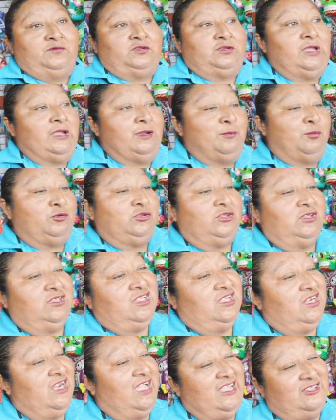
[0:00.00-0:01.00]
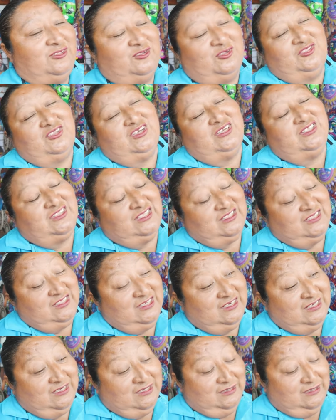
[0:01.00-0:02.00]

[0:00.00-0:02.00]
Tequila, I don't drink tequila.